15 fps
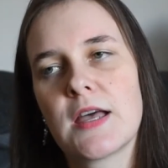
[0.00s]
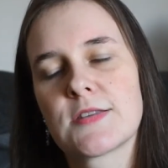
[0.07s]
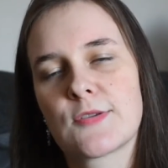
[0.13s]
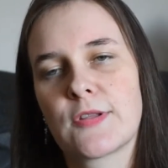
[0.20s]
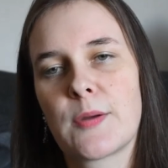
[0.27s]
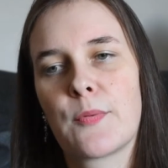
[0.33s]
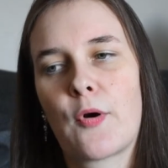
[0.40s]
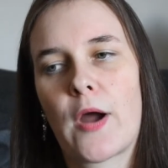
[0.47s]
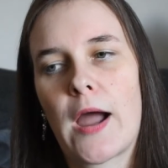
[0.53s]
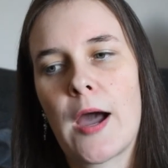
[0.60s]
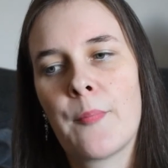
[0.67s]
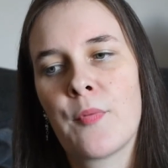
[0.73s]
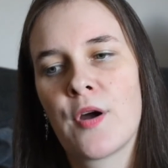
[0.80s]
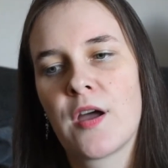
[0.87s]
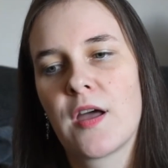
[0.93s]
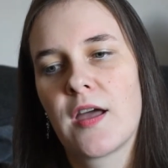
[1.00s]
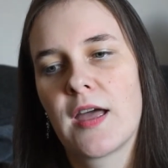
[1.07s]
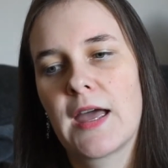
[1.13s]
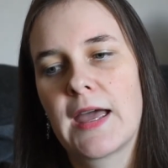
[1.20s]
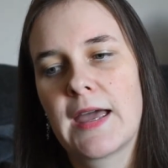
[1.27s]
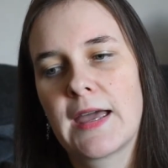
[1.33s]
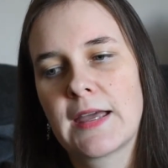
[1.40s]
So they broke up,
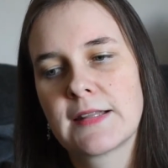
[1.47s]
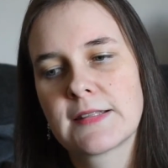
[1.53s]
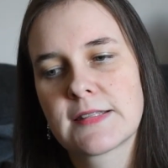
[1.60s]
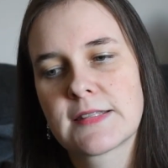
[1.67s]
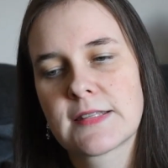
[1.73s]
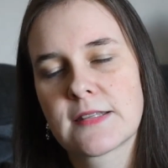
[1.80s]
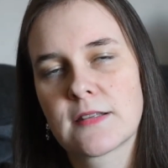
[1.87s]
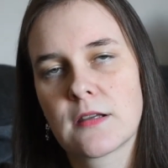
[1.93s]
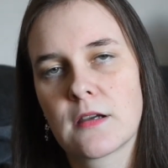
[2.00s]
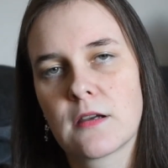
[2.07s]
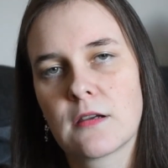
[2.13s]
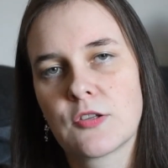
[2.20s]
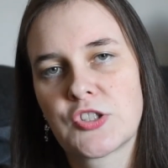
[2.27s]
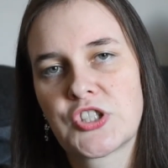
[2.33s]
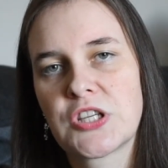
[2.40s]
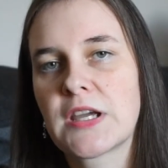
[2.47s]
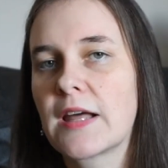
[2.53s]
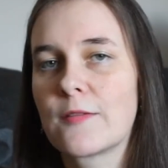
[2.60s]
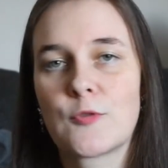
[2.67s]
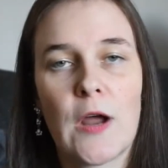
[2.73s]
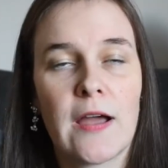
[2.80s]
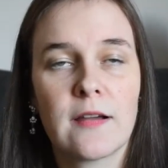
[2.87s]
and she
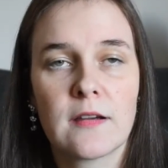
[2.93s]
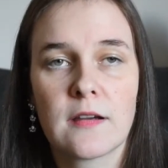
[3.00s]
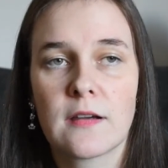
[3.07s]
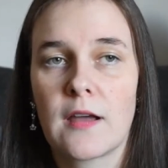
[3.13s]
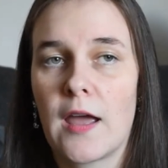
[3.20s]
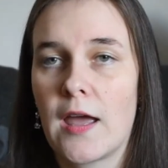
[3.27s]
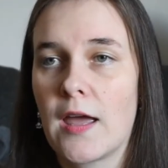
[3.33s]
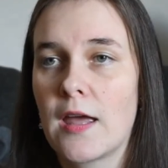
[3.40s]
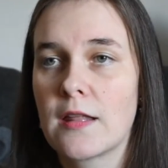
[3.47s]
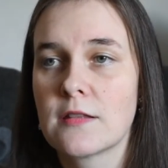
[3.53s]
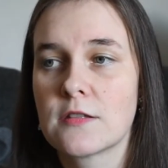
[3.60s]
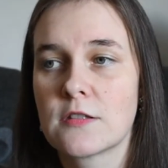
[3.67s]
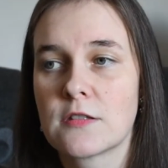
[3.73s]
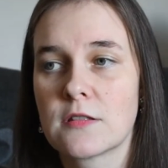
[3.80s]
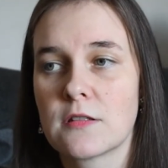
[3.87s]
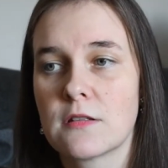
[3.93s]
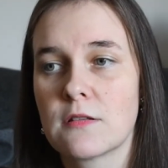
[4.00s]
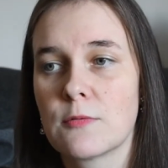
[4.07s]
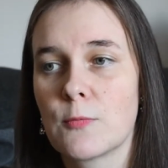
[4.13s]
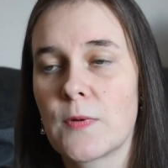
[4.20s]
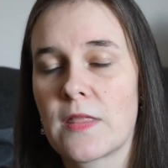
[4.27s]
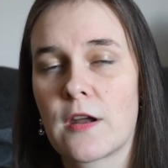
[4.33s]
got drunk, and
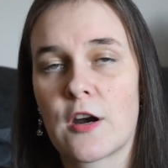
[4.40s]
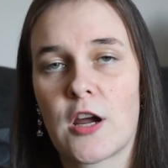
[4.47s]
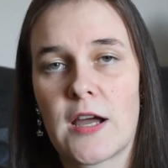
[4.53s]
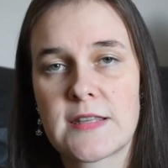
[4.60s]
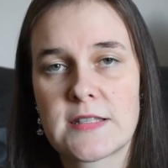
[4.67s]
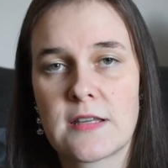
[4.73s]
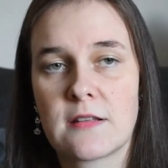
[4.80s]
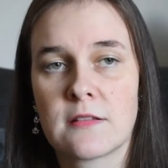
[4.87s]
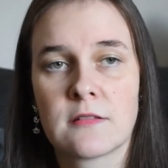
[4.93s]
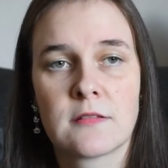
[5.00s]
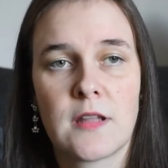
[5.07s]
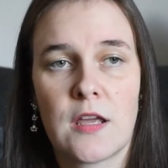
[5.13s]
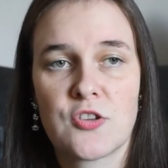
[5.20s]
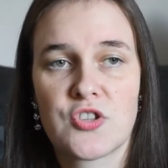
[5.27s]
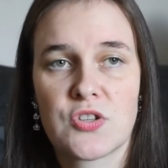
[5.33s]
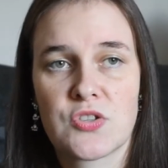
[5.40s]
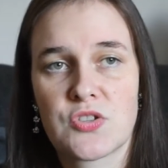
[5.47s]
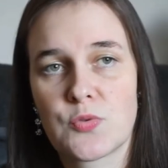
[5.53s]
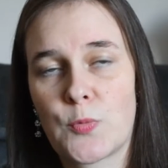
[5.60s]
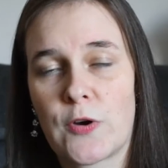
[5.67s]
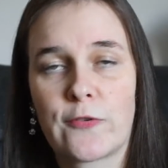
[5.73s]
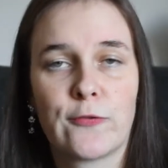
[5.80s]
with her cousin they
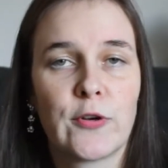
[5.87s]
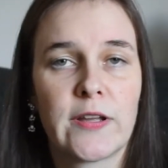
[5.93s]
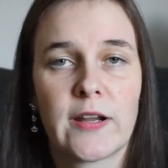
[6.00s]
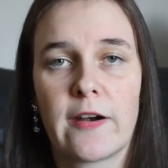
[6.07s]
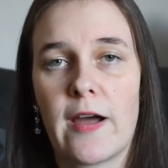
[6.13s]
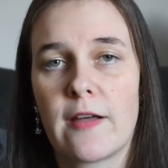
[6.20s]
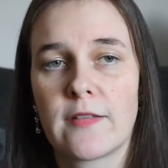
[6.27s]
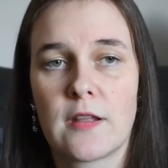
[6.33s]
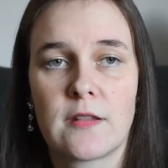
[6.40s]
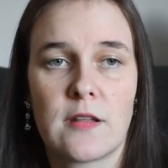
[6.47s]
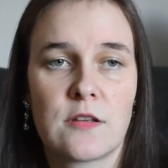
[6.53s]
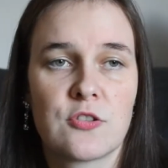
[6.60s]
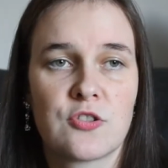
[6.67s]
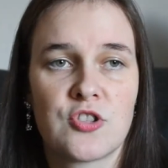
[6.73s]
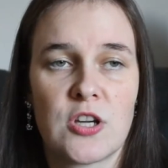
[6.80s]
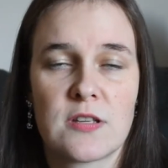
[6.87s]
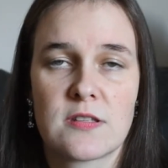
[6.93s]
just were fooling around, and then